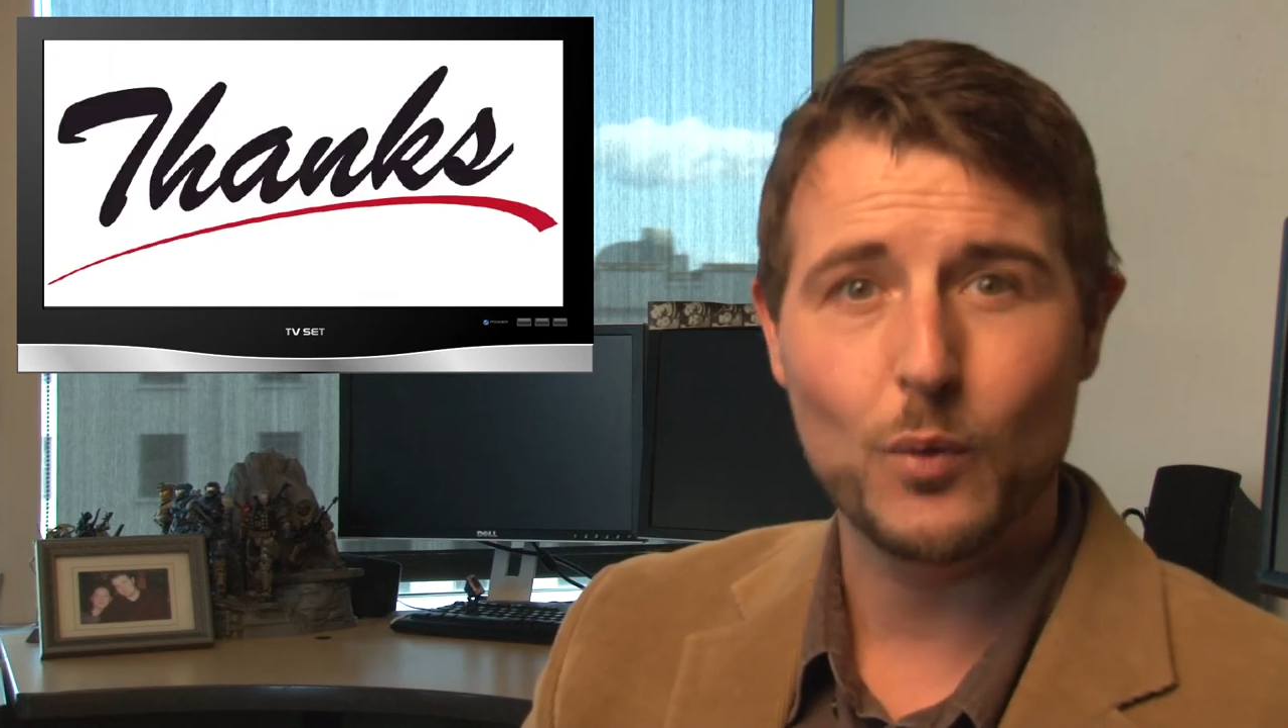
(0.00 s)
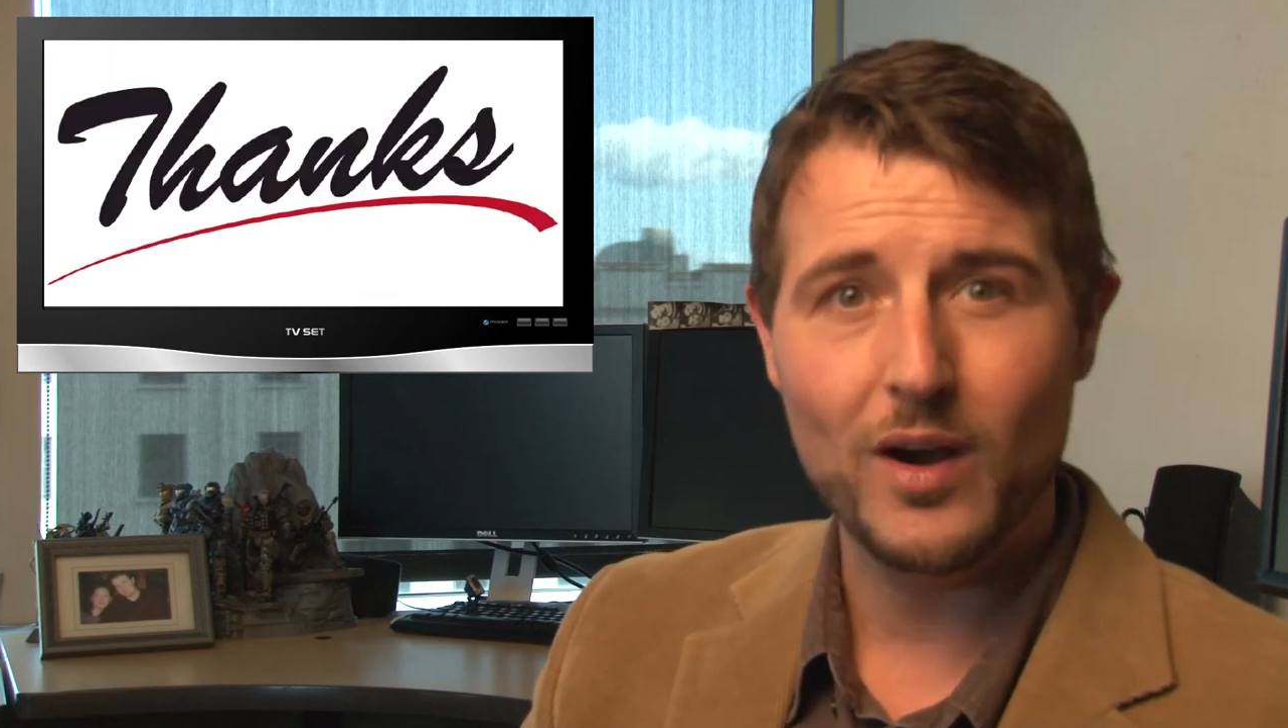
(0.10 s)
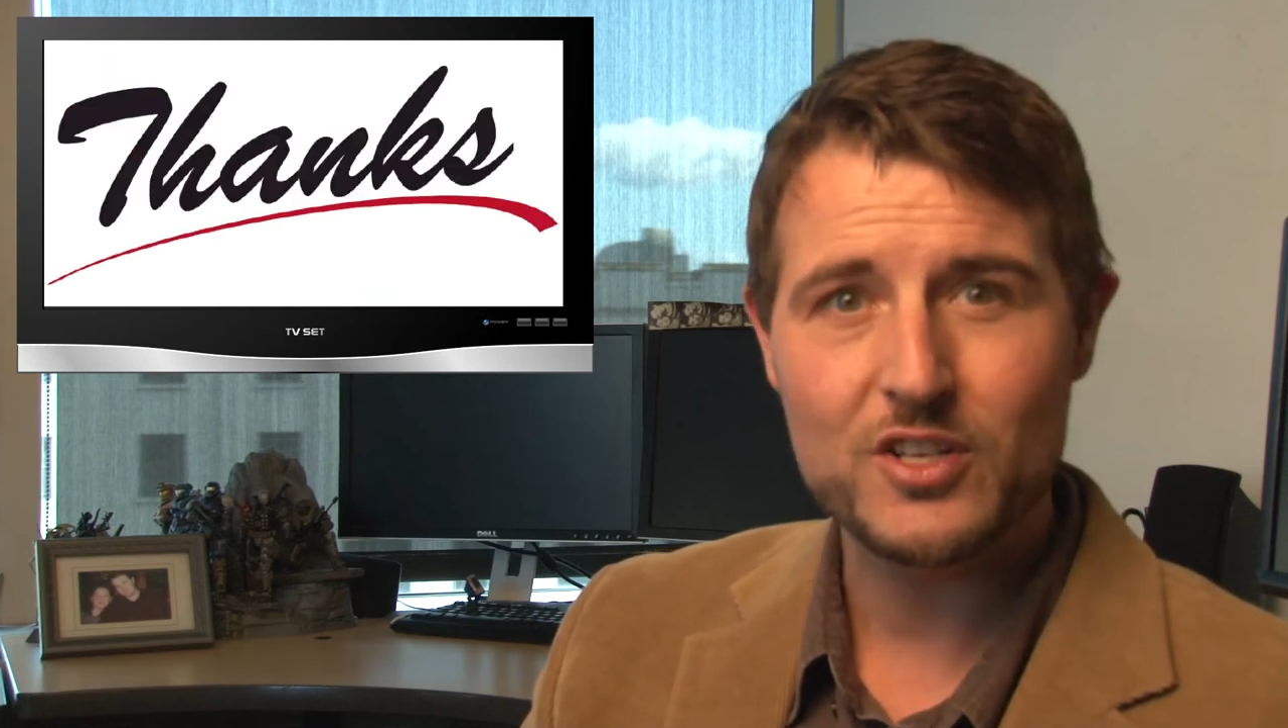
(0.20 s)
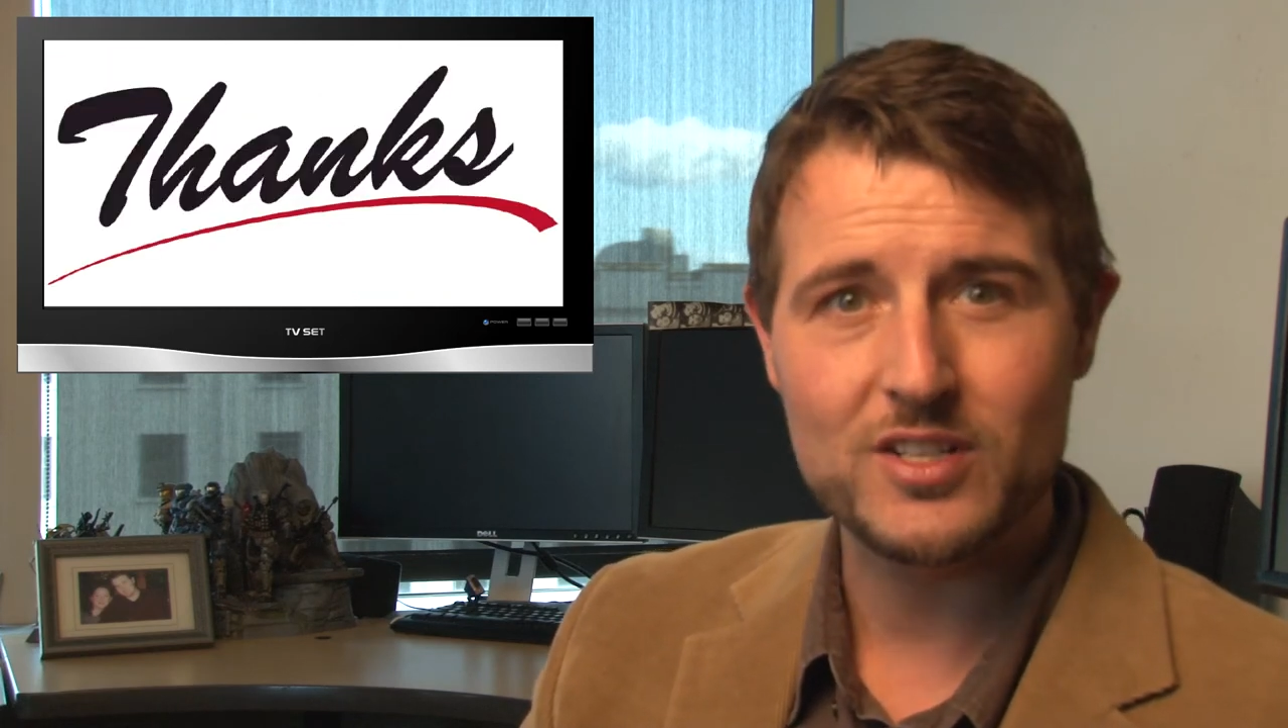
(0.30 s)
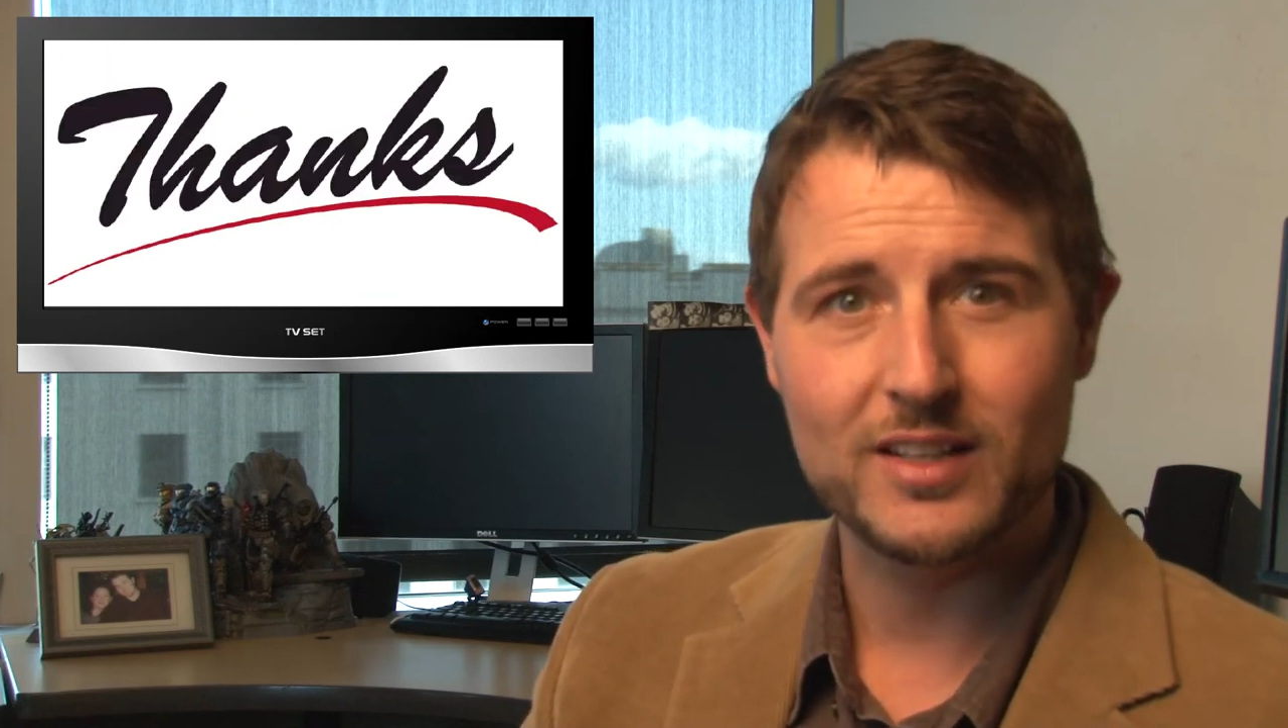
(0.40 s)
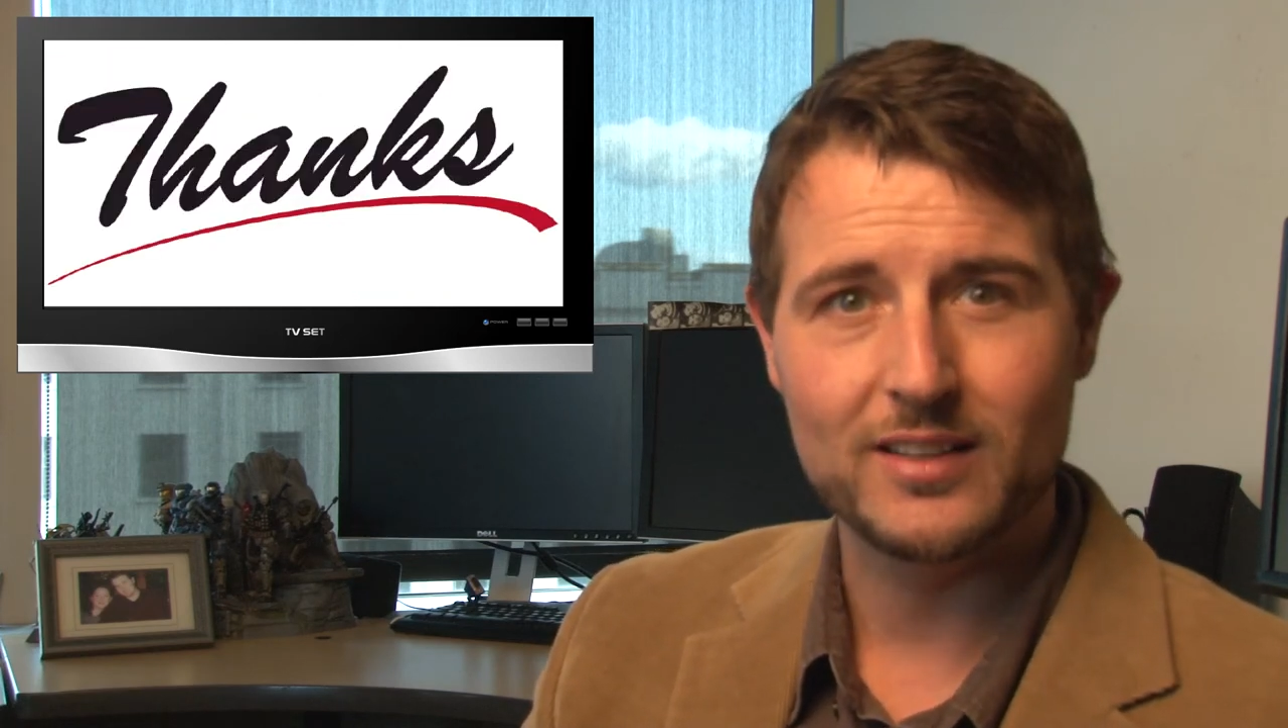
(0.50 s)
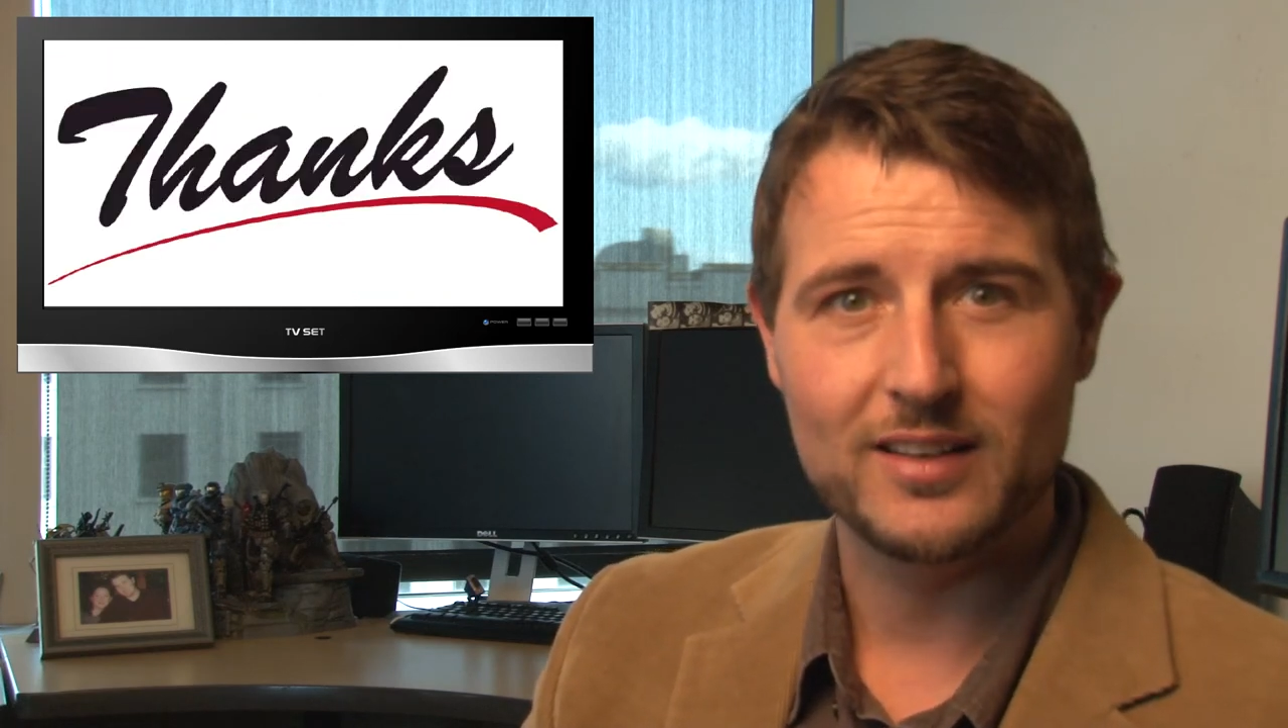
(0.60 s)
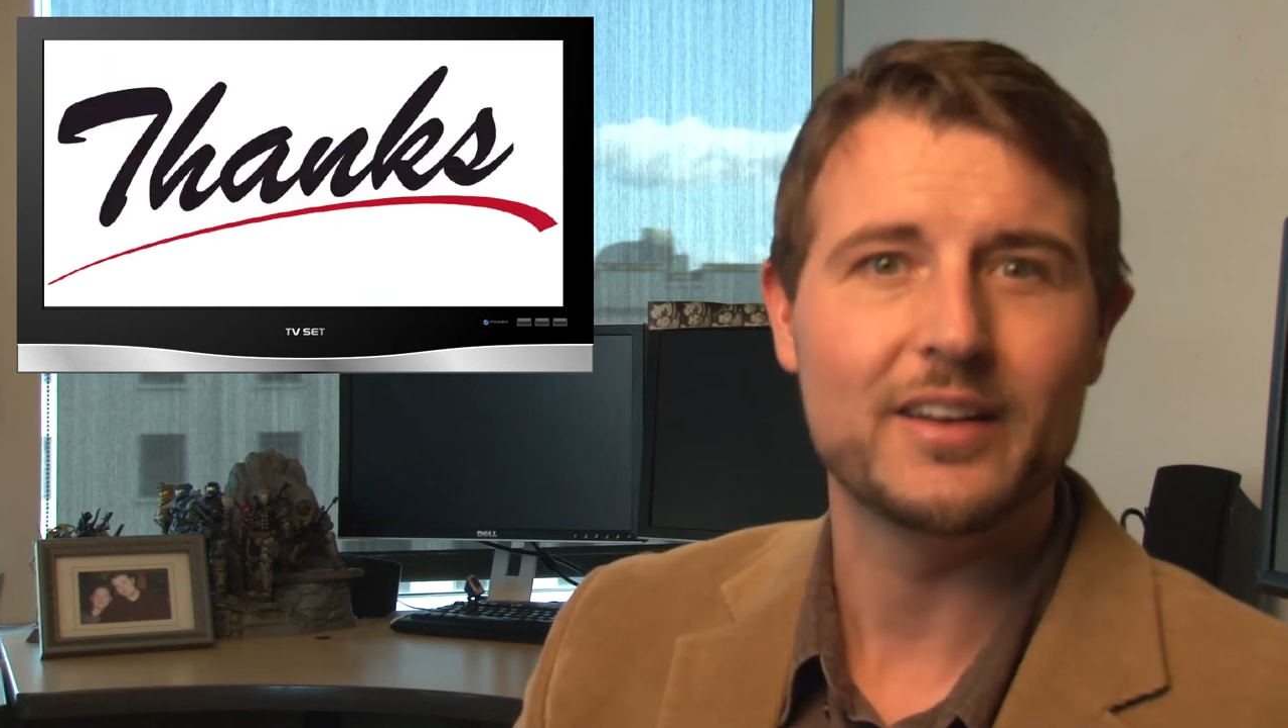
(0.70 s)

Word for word: watching,